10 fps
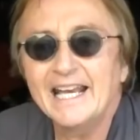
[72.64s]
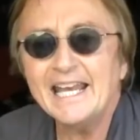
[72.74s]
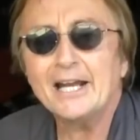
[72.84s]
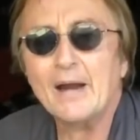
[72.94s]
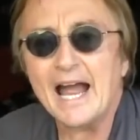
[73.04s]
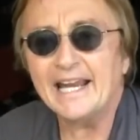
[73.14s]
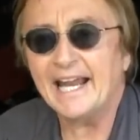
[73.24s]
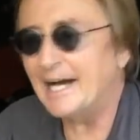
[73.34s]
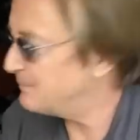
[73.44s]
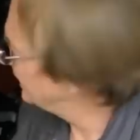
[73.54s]
And here I
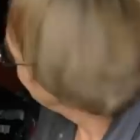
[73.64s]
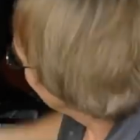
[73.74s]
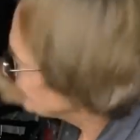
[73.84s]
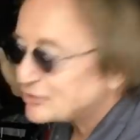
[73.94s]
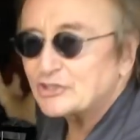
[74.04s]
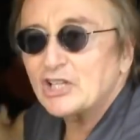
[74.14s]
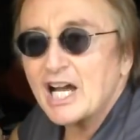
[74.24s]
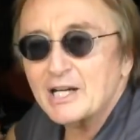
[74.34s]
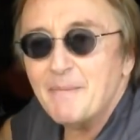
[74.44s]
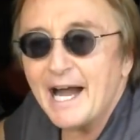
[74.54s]
am,
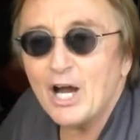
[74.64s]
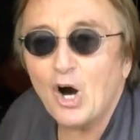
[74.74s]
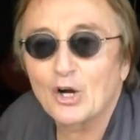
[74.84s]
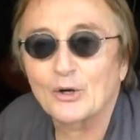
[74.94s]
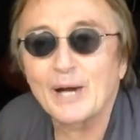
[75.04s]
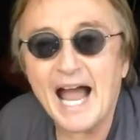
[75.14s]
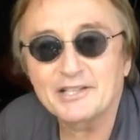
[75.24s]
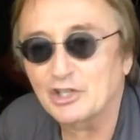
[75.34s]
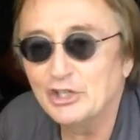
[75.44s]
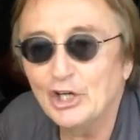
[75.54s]
stuck in my old
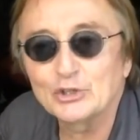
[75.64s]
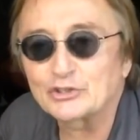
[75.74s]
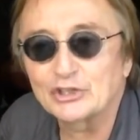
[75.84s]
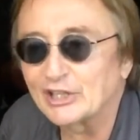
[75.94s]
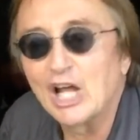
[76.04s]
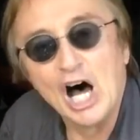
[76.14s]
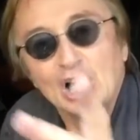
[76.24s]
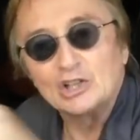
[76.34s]
garage in Houston.